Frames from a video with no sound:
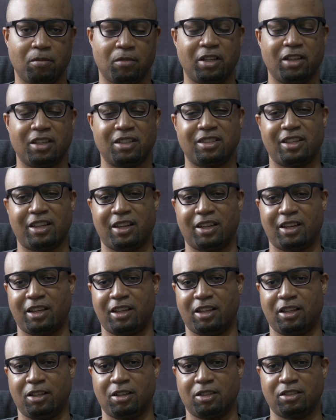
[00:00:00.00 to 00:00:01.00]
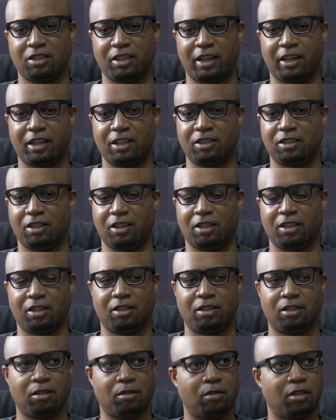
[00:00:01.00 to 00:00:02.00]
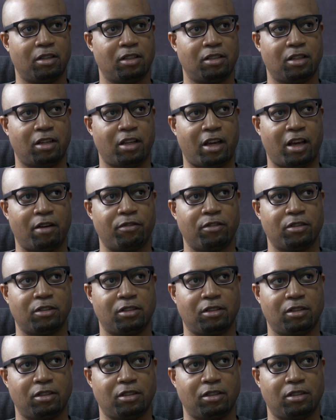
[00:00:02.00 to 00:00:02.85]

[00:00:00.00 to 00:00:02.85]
it looks like it's in the alpha.